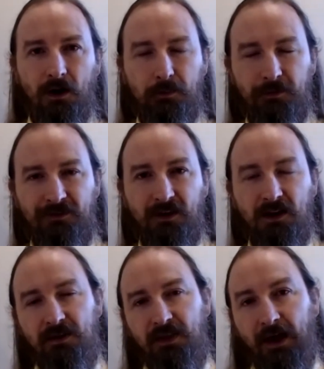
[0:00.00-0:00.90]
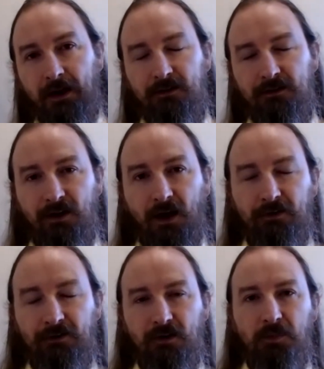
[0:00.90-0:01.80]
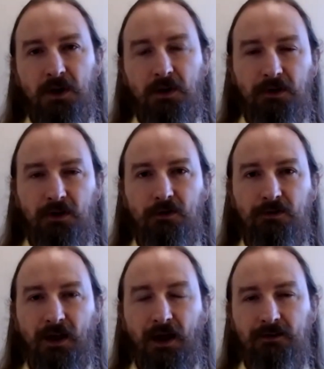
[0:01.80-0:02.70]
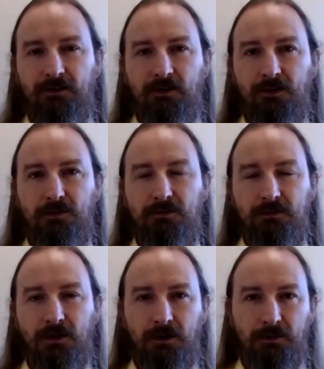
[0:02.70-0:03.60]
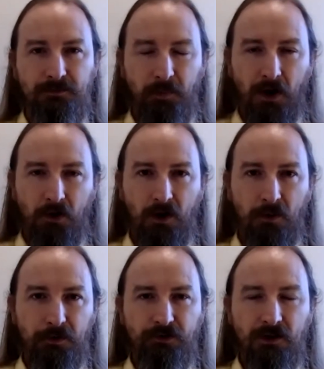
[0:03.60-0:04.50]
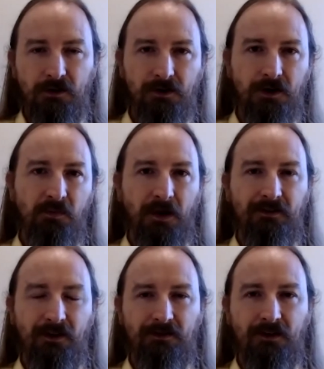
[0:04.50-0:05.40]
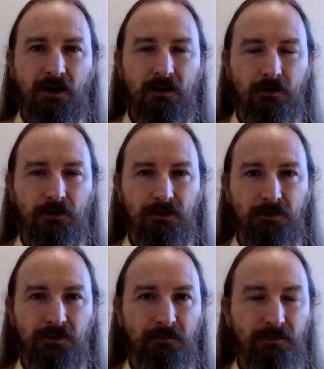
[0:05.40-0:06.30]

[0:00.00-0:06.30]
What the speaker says: seed that test and be able to use that to power our machine learning based testing algorithms.